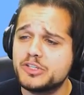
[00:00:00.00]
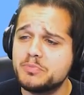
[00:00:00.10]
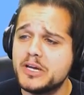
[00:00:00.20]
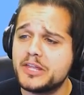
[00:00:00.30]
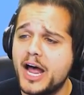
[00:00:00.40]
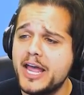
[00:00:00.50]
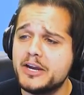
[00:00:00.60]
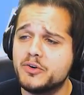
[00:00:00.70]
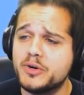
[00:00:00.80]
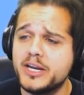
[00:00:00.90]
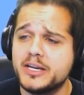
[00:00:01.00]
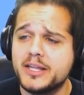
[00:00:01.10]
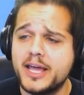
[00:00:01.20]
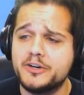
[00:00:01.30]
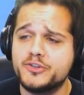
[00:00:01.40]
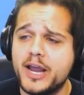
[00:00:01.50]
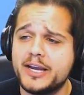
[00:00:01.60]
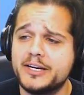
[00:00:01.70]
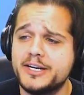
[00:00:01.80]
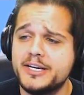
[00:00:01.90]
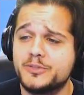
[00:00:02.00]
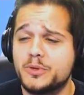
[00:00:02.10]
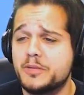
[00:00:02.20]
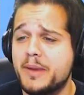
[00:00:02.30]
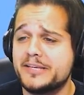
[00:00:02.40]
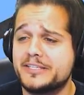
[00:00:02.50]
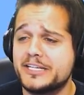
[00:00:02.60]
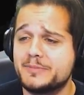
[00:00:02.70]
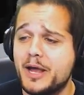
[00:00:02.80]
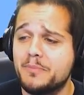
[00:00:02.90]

Smith, I agree. The Ender Dragon is one of the best things about